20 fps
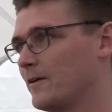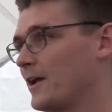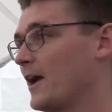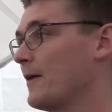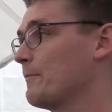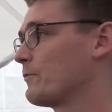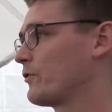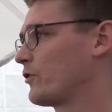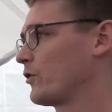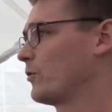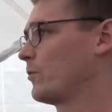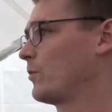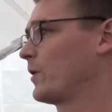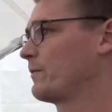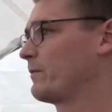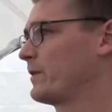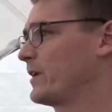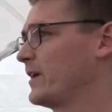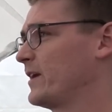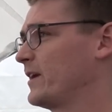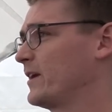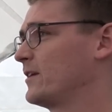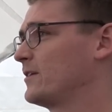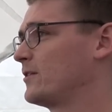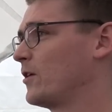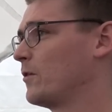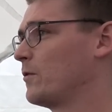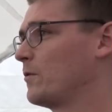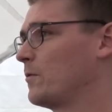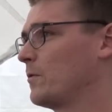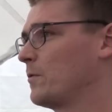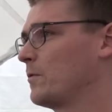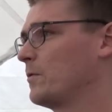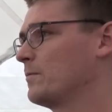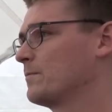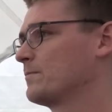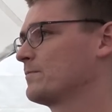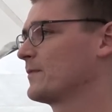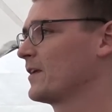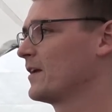Yeah. So when we go
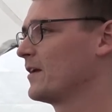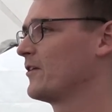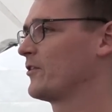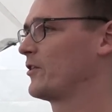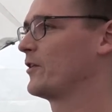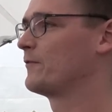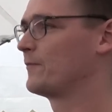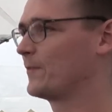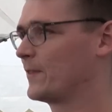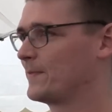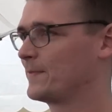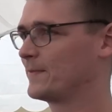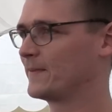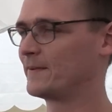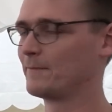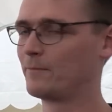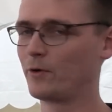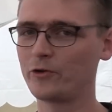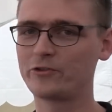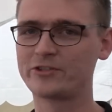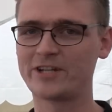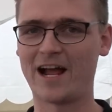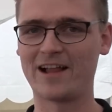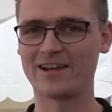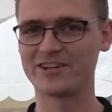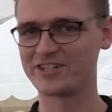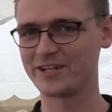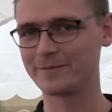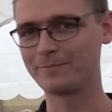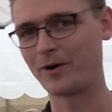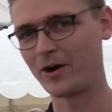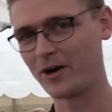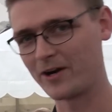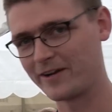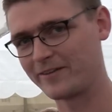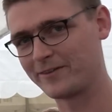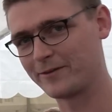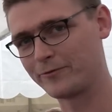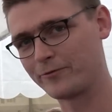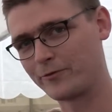the, the most challenging part
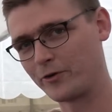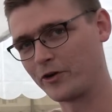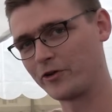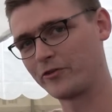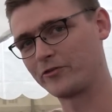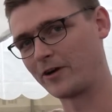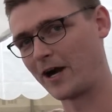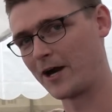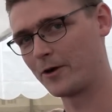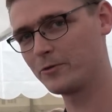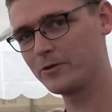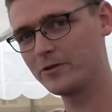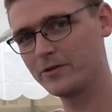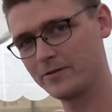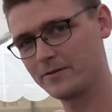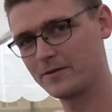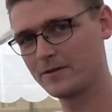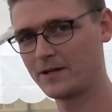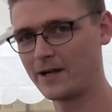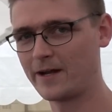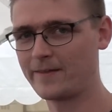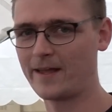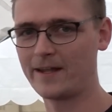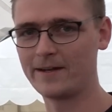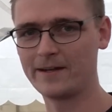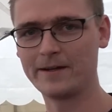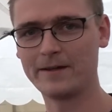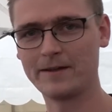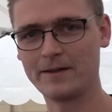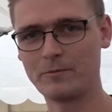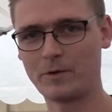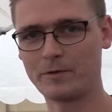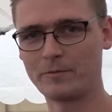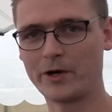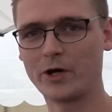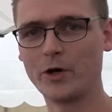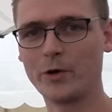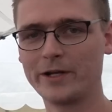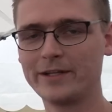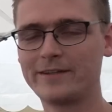is the first round, and then when
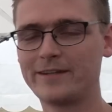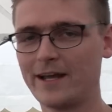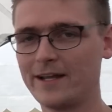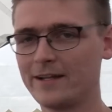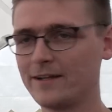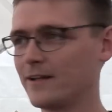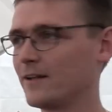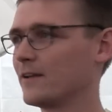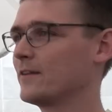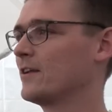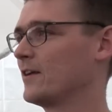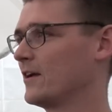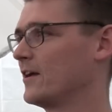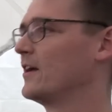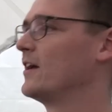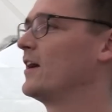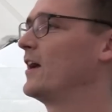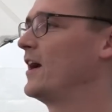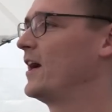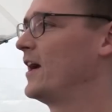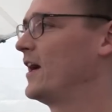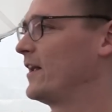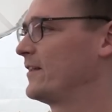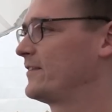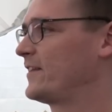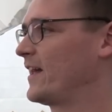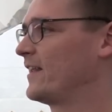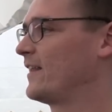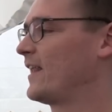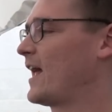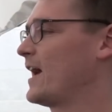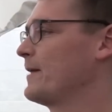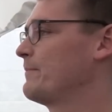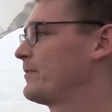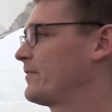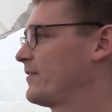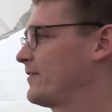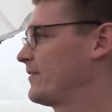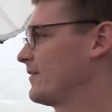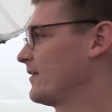we're going 10, uh, 10
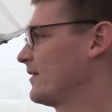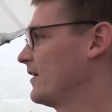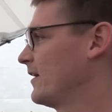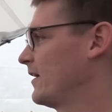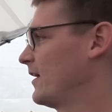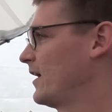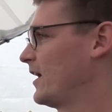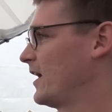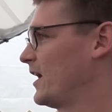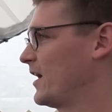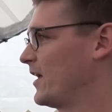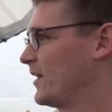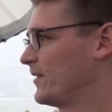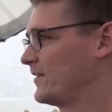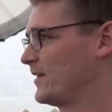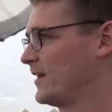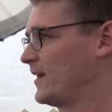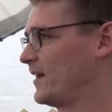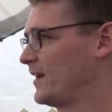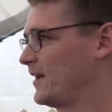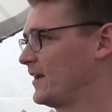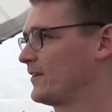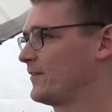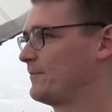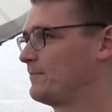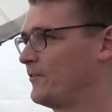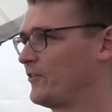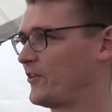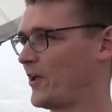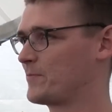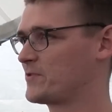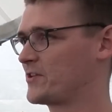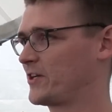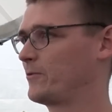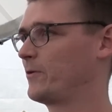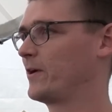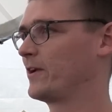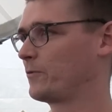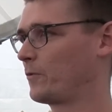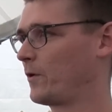laps, uh, the
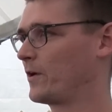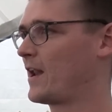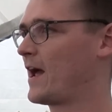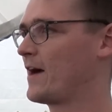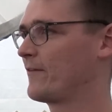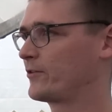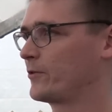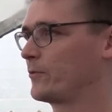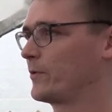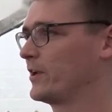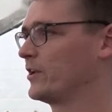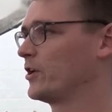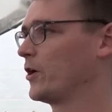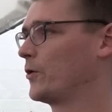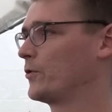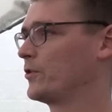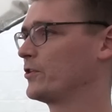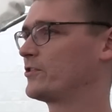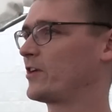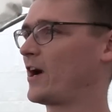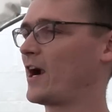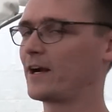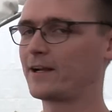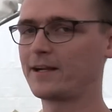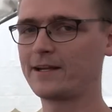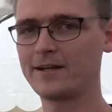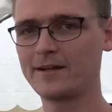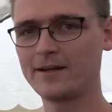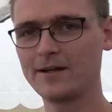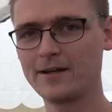subsequent one after we know the track,